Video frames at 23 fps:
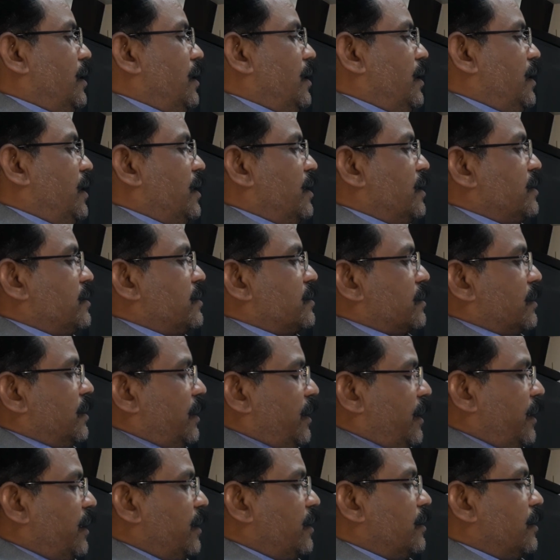Is
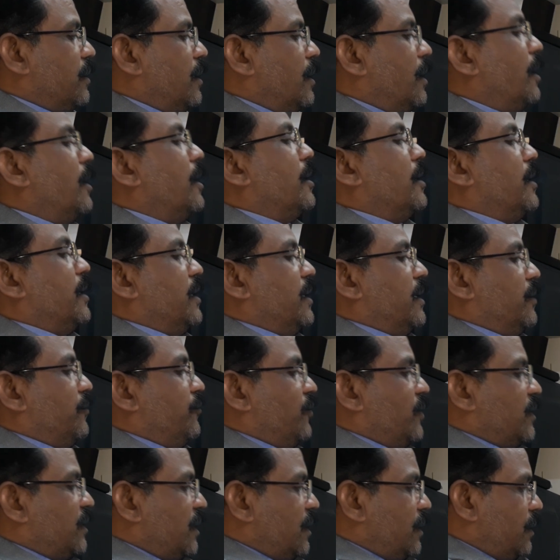it
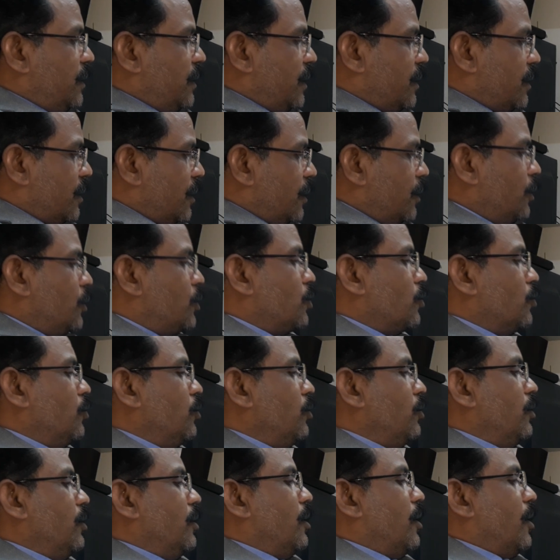within the
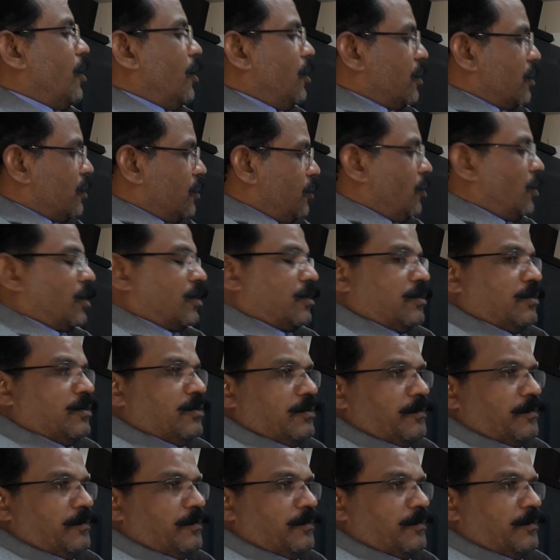control or not?